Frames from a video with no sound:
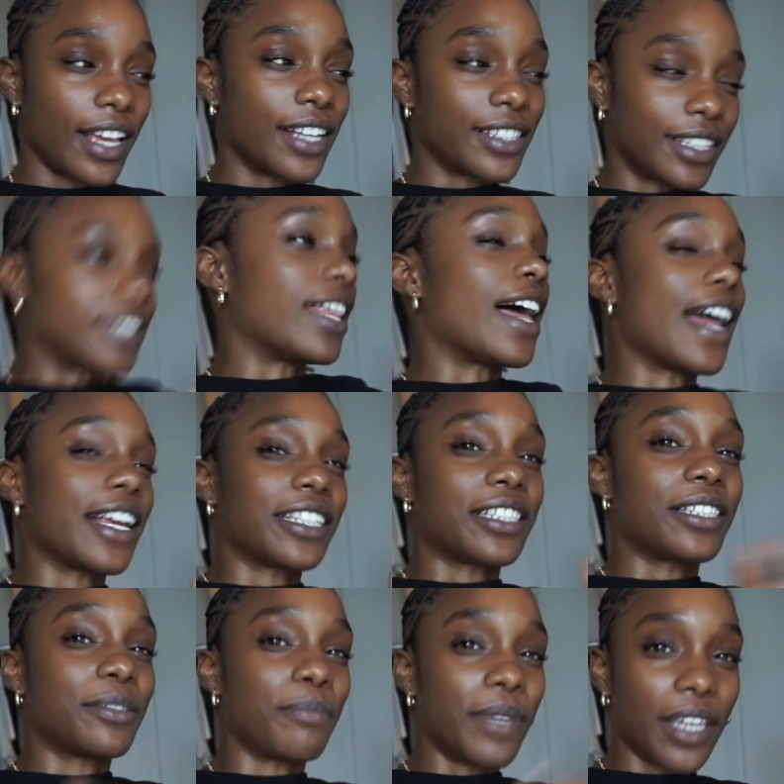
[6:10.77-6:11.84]

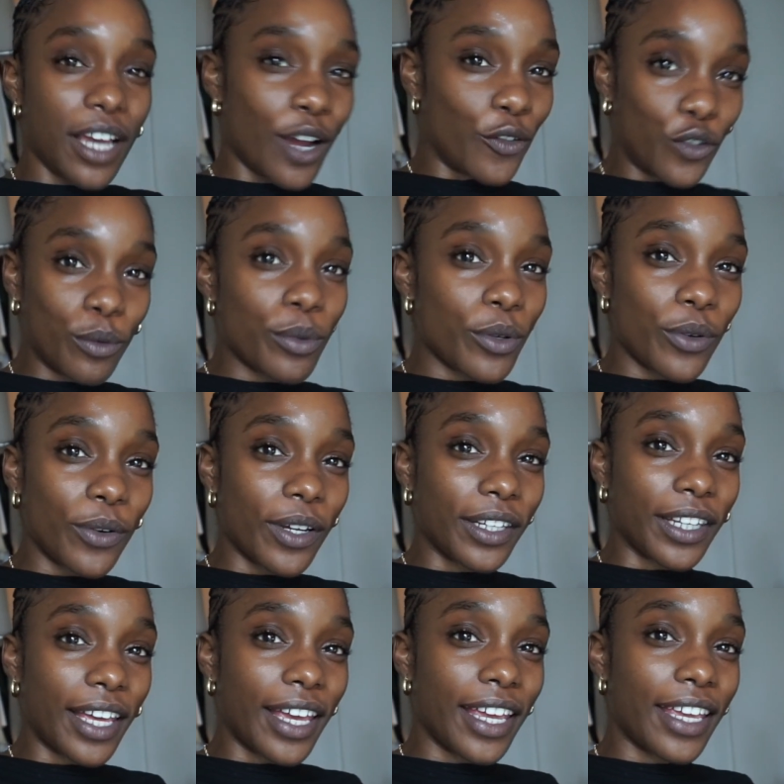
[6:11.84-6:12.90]
slash be comfortable
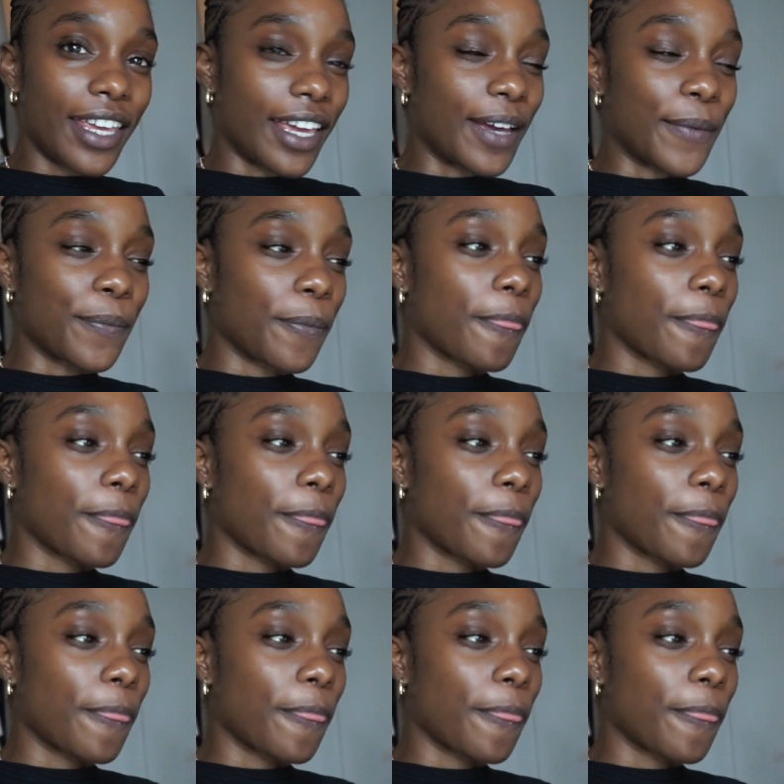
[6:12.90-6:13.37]
and like, yeah.